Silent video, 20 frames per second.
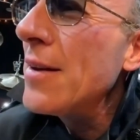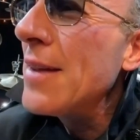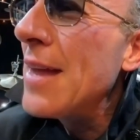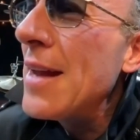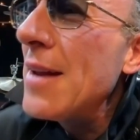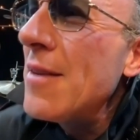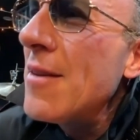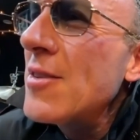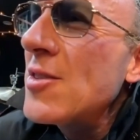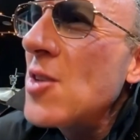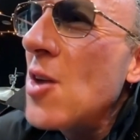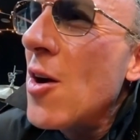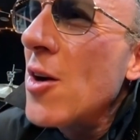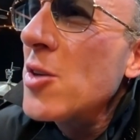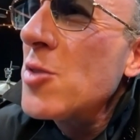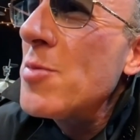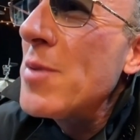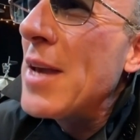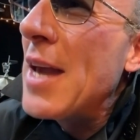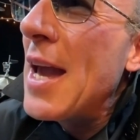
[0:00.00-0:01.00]
Then the
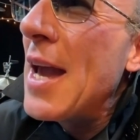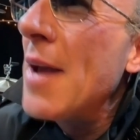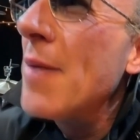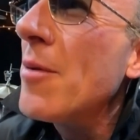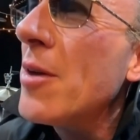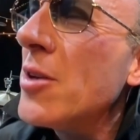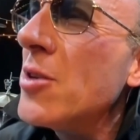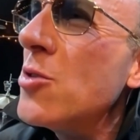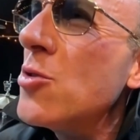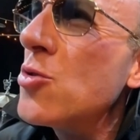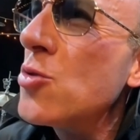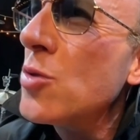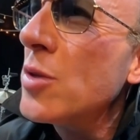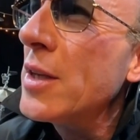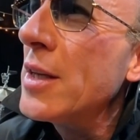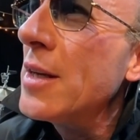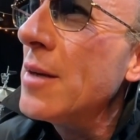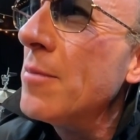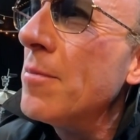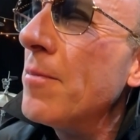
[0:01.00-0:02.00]
songs became
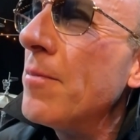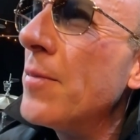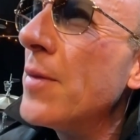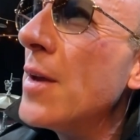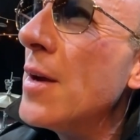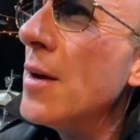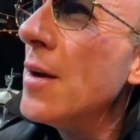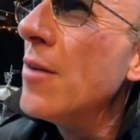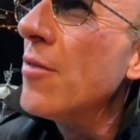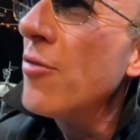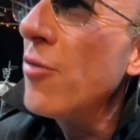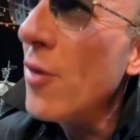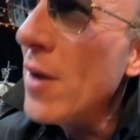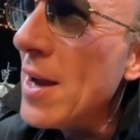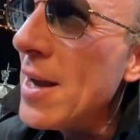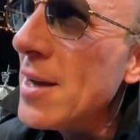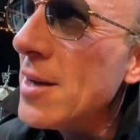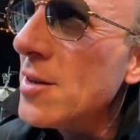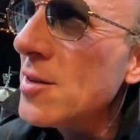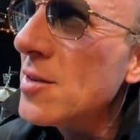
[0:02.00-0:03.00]
unusually
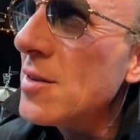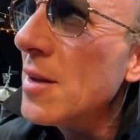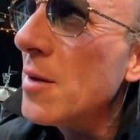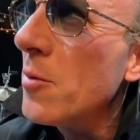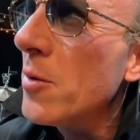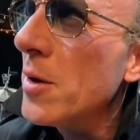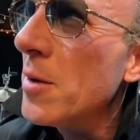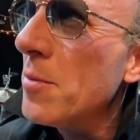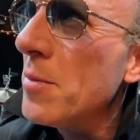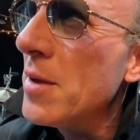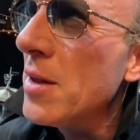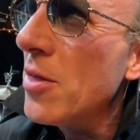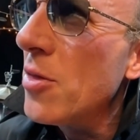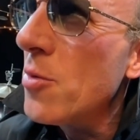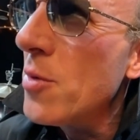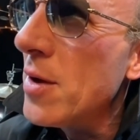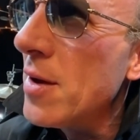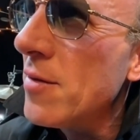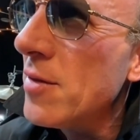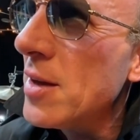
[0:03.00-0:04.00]
phrased. They wouldn't be
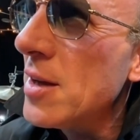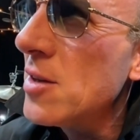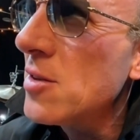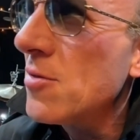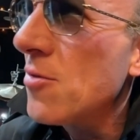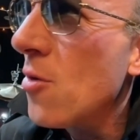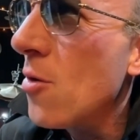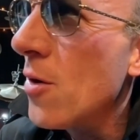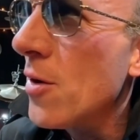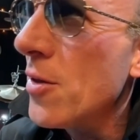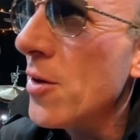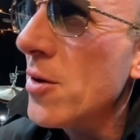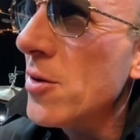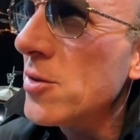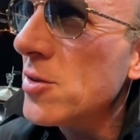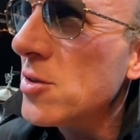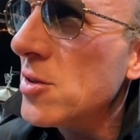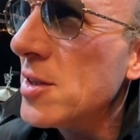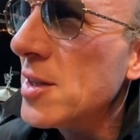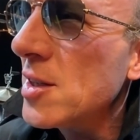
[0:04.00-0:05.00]
3 of these, 4 of
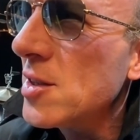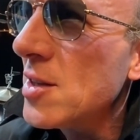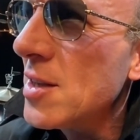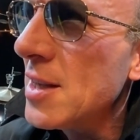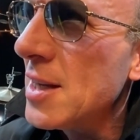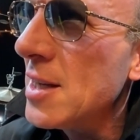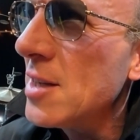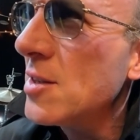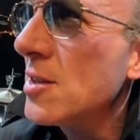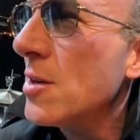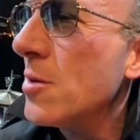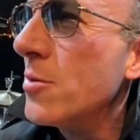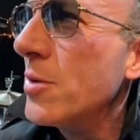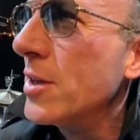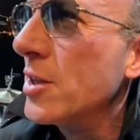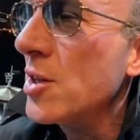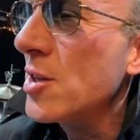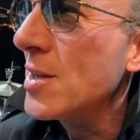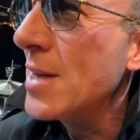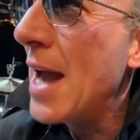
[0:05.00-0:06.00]
those, 6 of these. It
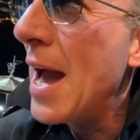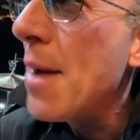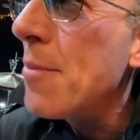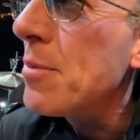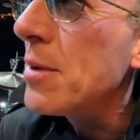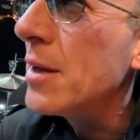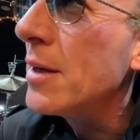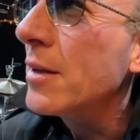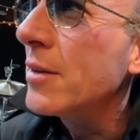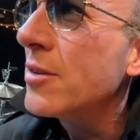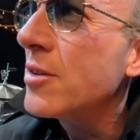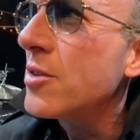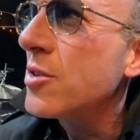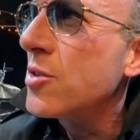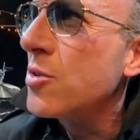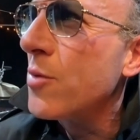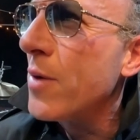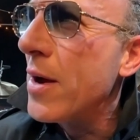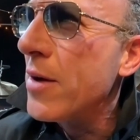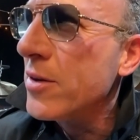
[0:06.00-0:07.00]
would just happen to
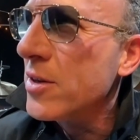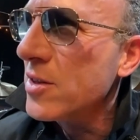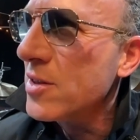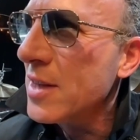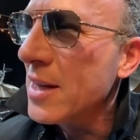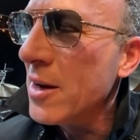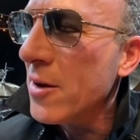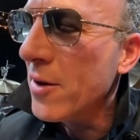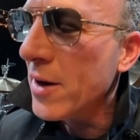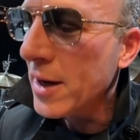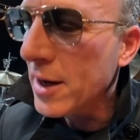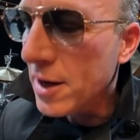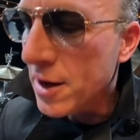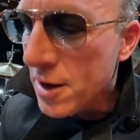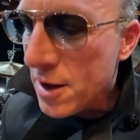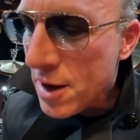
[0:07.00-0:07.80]
surround his lyric.